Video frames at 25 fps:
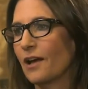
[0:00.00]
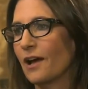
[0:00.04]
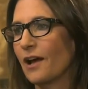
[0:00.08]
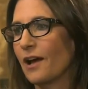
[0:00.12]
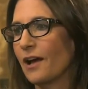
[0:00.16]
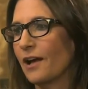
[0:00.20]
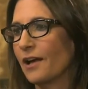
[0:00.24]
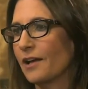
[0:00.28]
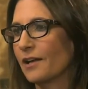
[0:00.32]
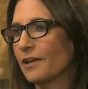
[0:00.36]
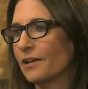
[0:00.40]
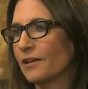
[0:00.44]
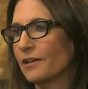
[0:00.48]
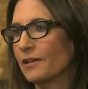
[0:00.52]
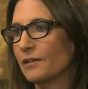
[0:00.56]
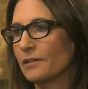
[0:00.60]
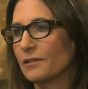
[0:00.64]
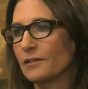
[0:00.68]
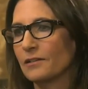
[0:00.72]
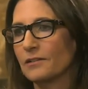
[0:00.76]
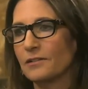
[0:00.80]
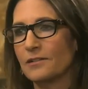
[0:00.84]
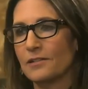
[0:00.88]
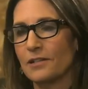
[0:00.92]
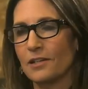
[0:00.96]
I
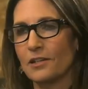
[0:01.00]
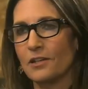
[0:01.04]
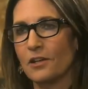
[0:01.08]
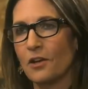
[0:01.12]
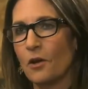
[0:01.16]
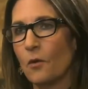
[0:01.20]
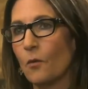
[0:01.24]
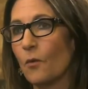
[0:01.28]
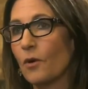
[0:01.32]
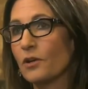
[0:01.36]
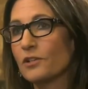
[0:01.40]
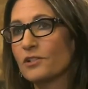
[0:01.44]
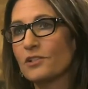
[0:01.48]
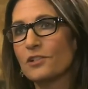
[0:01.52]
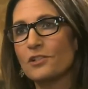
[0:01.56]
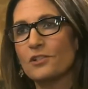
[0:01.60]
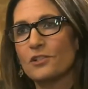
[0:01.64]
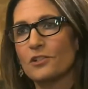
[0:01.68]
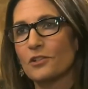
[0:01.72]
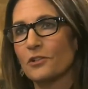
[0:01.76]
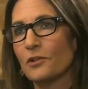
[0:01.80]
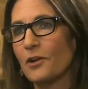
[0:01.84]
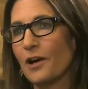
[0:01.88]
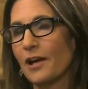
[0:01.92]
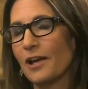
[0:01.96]
didn't know what to
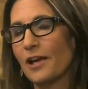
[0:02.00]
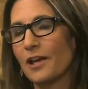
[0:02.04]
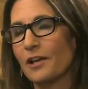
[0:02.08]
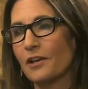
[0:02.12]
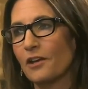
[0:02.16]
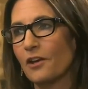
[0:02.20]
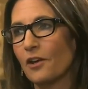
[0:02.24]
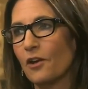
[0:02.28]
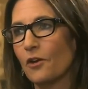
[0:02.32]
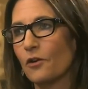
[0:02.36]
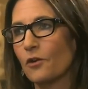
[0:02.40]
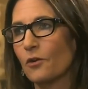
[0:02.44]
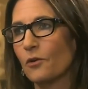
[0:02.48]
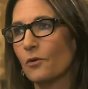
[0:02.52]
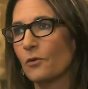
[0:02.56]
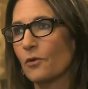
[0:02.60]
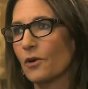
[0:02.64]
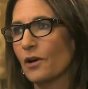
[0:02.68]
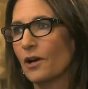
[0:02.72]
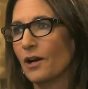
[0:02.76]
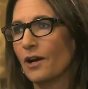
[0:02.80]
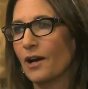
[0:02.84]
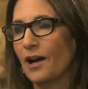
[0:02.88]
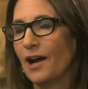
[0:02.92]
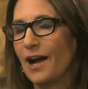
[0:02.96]
do. I had no
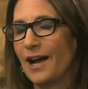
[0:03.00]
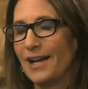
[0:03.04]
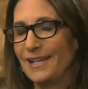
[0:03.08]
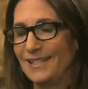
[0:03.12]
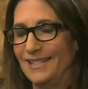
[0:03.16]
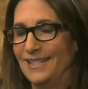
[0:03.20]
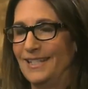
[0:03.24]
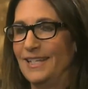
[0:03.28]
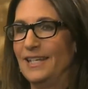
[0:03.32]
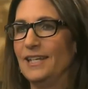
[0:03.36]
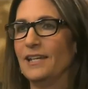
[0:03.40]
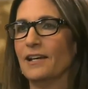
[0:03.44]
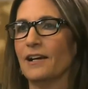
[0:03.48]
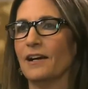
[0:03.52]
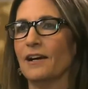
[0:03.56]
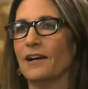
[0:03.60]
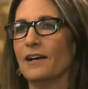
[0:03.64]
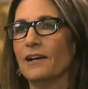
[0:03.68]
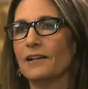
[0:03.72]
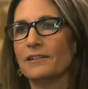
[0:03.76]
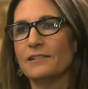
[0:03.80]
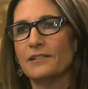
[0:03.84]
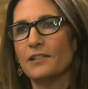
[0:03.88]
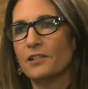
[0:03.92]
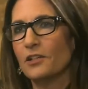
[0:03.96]

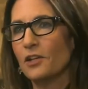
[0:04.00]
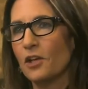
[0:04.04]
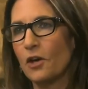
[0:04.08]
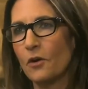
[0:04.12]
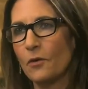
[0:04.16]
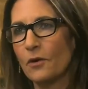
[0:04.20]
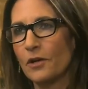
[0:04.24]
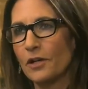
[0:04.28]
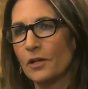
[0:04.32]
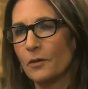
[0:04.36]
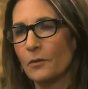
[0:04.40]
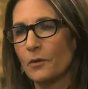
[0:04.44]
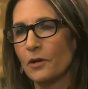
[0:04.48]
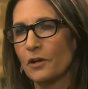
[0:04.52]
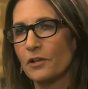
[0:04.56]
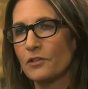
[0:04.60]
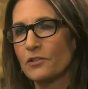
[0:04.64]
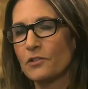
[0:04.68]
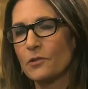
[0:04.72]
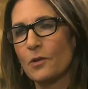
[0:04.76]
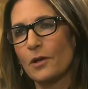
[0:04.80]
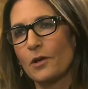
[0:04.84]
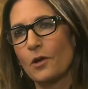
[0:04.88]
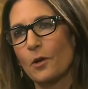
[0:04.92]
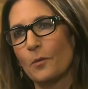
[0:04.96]
idea, didn't know
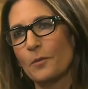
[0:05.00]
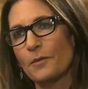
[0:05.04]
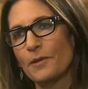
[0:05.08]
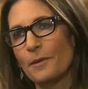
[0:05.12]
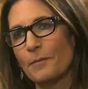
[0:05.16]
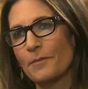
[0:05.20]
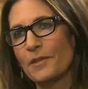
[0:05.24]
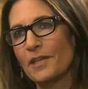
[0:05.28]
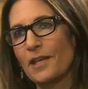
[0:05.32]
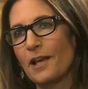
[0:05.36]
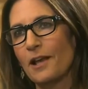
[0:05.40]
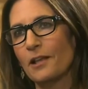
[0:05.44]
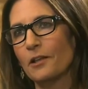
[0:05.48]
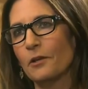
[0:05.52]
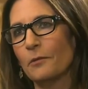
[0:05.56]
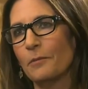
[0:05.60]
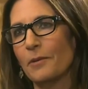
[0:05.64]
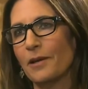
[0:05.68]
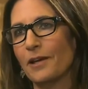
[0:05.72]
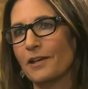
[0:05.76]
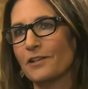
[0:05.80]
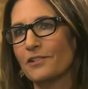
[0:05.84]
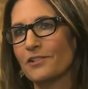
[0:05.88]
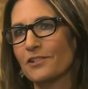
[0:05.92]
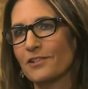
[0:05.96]
anyone, so I opened up the yellow
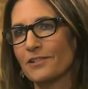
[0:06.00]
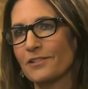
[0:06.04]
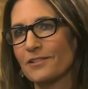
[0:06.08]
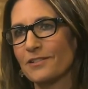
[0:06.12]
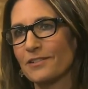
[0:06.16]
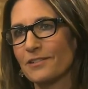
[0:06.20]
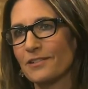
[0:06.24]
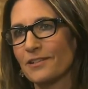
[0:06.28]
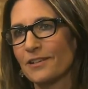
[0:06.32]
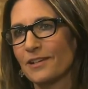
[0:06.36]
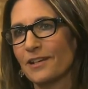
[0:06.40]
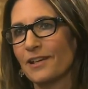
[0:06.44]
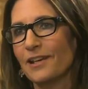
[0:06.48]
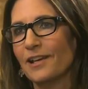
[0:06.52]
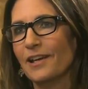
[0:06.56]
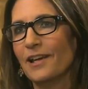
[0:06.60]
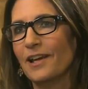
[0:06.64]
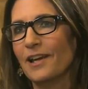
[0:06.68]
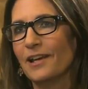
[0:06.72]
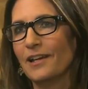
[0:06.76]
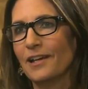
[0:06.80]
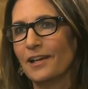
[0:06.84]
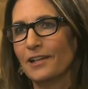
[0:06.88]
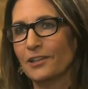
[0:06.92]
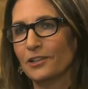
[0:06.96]
pages
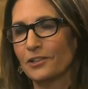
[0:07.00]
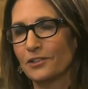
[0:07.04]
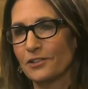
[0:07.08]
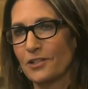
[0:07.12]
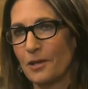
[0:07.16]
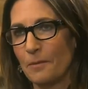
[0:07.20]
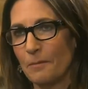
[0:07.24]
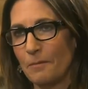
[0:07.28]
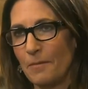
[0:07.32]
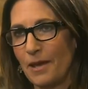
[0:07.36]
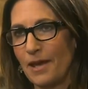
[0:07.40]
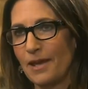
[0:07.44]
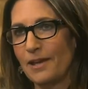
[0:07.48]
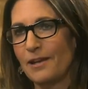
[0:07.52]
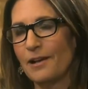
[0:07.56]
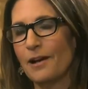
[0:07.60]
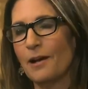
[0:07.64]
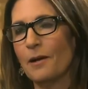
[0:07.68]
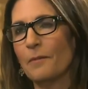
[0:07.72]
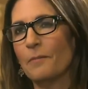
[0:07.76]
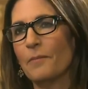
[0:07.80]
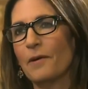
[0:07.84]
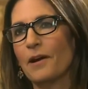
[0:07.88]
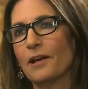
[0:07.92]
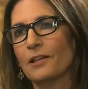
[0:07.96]
and I looked up
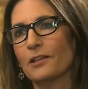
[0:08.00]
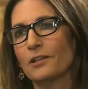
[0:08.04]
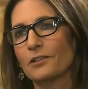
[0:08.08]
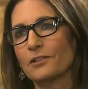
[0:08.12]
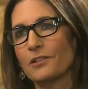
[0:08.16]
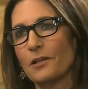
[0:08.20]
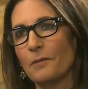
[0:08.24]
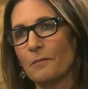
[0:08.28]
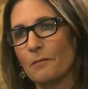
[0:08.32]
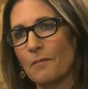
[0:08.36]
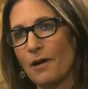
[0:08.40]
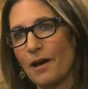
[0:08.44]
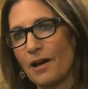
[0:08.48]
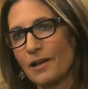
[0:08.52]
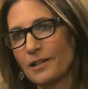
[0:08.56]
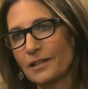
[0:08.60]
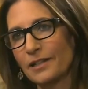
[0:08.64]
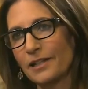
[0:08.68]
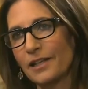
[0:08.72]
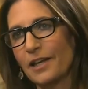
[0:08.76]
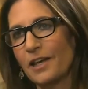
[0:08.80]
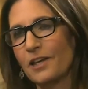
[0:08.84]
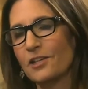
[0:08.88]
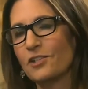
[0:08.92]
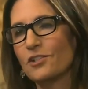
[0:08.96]
makeup, I looked up
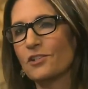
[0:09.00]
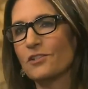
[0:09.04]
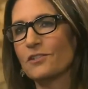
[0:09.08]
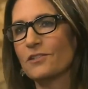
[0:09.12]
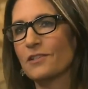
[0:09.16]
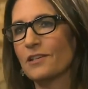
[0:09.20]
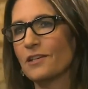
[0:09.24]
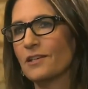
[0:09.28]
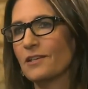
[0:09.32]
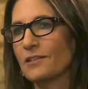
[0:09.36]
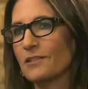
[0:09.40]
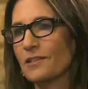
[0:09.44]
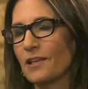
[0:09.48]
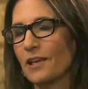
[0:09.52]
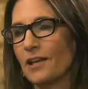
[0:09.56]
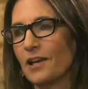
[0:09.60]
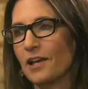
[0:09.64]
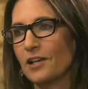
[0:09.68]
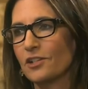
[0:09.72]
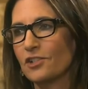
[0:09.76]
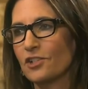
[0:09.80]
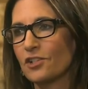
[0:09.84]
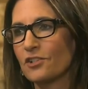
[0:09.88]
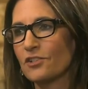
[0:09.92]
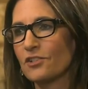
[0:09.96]
modeling agencies, and
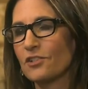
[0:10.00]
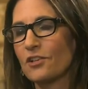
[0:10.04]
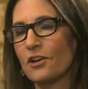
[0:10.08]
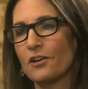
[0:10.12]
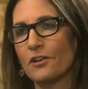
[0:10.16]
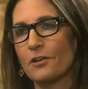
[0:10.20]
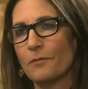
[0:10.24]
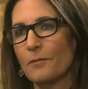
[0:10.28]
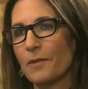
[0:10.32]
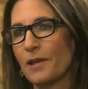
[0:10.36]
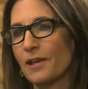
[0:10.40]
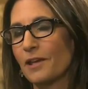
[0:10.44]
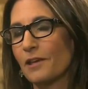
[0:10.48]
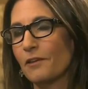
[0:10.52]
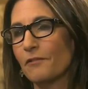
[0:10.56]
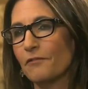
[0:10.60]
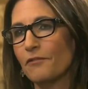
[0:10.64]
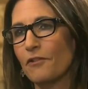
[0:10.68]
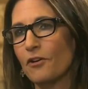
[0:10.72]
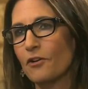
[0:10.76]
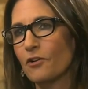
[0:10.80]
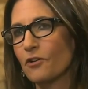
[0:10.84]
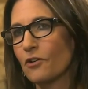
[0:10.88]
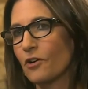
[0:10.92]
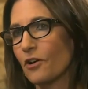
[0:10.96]
I just started making
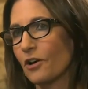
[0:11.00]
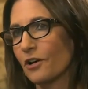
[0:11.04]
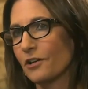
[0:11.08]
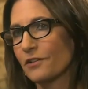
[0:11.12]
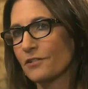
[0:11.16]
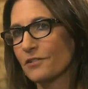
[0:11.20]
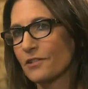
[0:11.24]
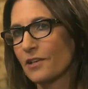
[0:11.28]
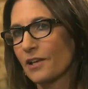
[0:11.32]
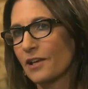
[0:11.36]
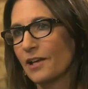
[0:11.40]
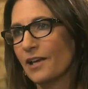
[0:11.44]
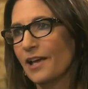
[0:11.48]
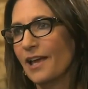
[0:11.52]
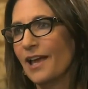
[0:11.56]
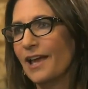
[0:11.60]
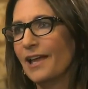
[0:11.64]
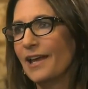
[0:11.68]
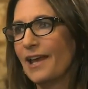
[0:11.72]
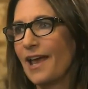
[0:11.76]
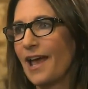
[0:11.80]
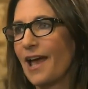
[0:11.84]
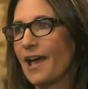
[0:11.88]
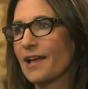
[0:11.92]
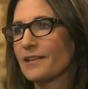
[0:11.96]
phone calls
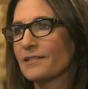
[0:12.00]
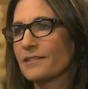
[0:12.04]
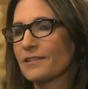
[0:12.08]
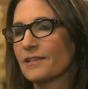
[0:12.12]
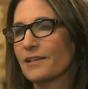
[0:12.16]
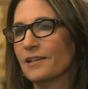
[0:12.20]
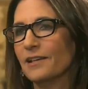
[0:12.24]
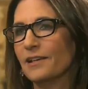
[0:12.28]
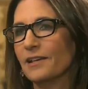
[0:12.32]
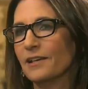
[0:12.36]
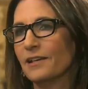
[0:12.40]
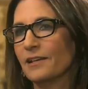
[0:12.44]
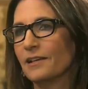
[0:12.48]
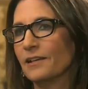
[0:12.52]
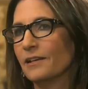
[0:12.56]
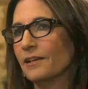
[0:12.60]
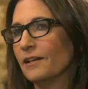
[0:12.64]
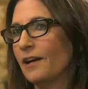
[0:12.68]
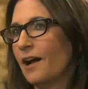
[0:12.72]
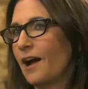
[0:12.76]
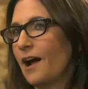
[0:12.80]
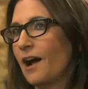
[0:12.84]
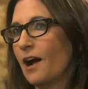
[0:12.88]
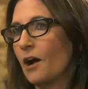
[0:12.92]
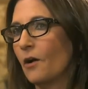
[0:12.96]
and
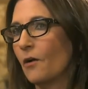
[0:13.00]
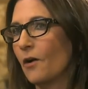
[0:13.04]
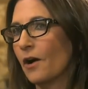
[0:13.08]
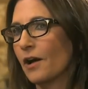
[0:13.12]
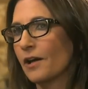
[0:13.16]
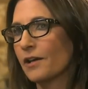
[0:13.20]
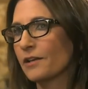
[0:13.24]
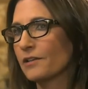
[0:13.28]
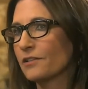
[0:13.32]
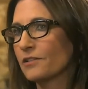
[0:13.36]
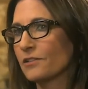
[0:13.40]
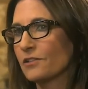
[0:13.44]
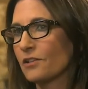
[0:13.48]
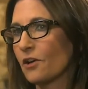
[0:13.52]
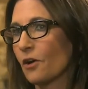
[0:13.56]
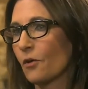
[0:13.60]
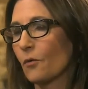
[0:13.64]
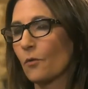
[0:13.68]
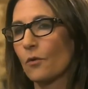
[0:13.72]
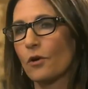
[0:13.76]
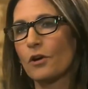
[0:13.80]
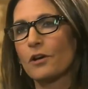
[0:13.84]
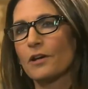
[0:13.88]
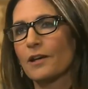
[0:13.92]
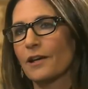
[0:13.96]
asking how I
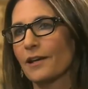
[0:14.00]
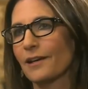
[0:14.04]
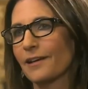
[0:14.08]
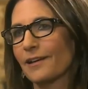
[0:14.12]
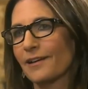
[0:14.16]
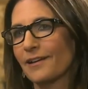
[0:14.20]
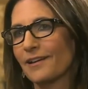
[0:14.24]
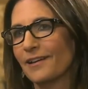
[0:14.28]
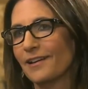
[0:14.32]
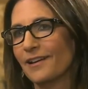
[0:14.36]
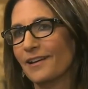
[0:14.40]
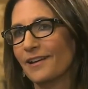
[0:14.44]
start working.